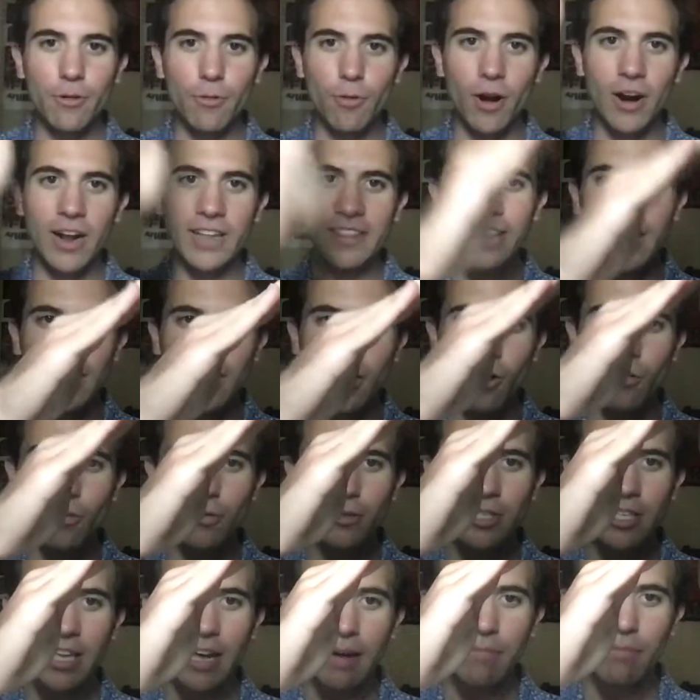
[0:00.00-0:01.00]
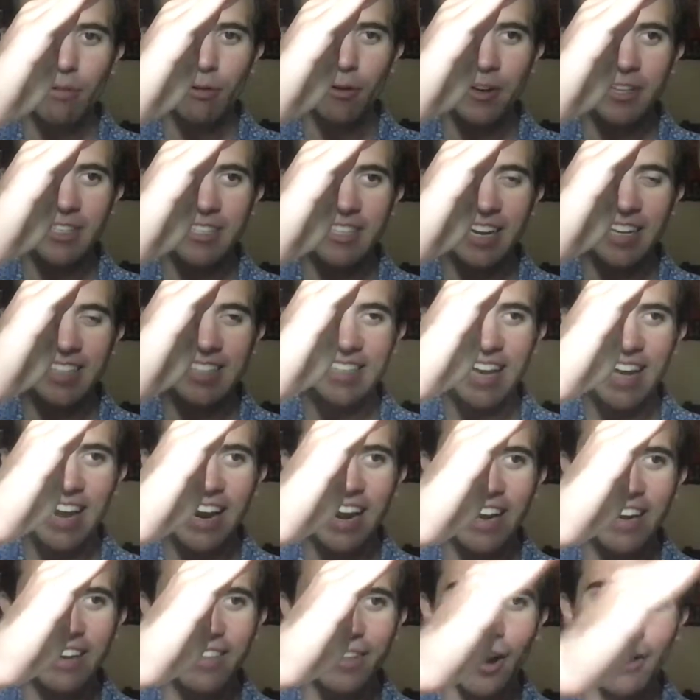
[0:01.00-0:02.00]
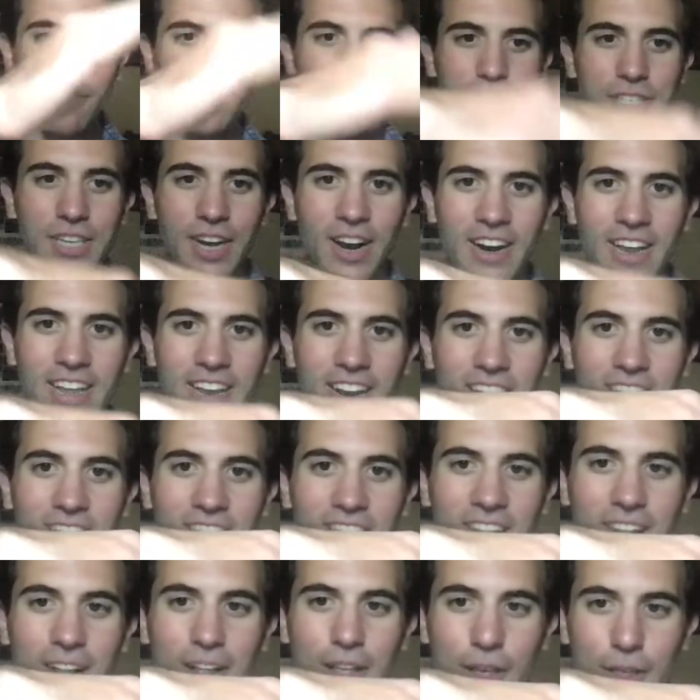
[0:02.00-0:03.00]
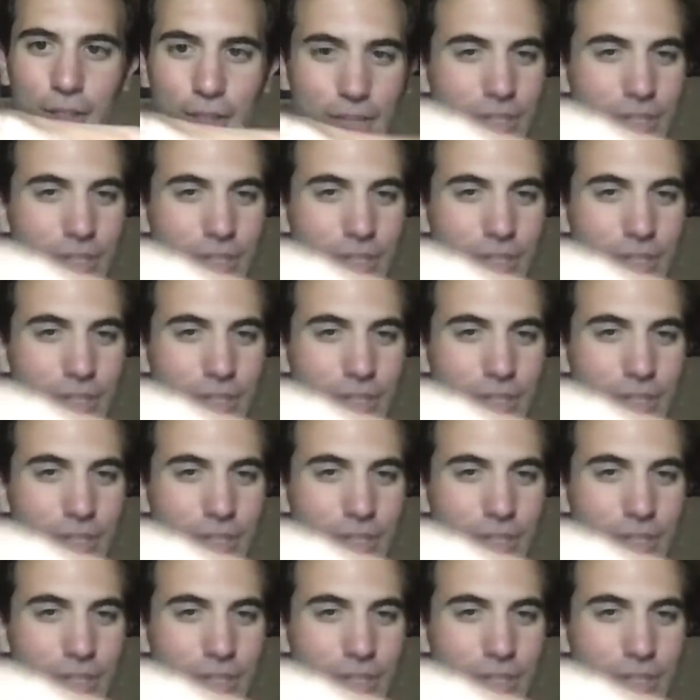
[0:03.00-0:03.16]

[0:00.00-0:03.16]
We're at almost that point in Titanic, and then all of a sudden the